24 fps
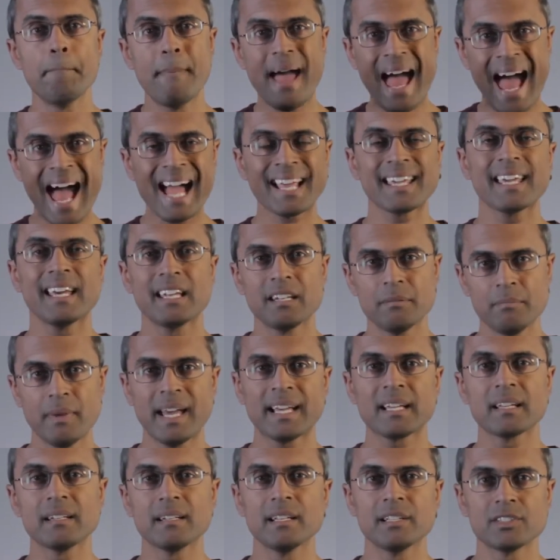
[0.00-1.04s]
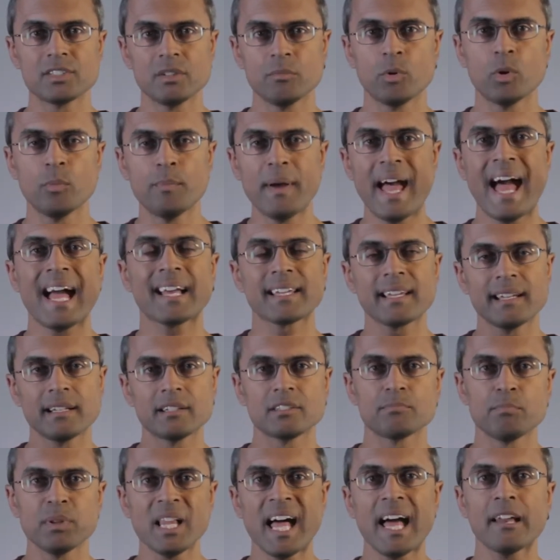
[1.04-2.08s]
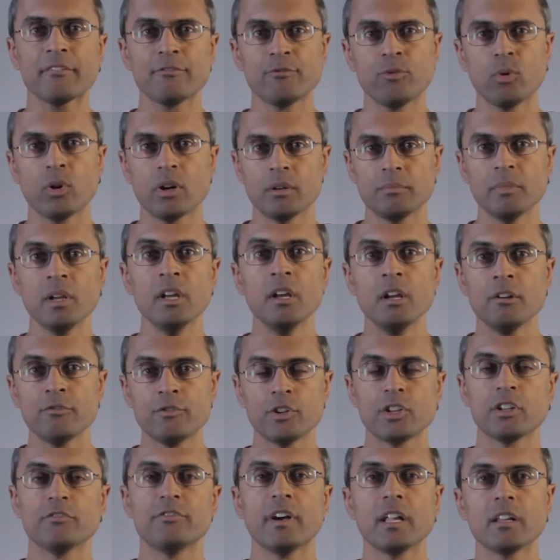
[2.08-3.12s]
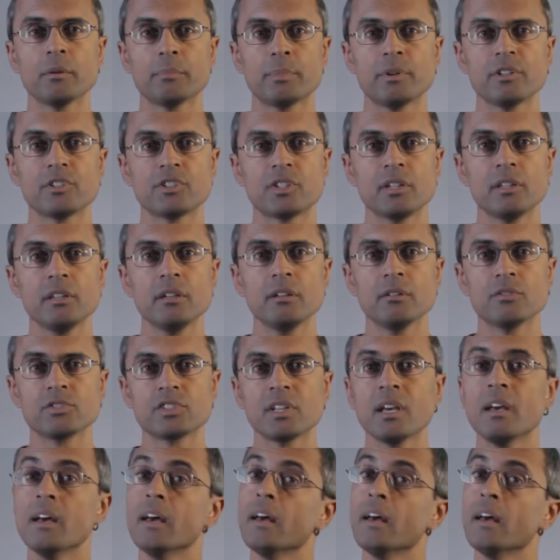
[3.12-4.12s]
back-end mechanism or back-end platform for developers to use.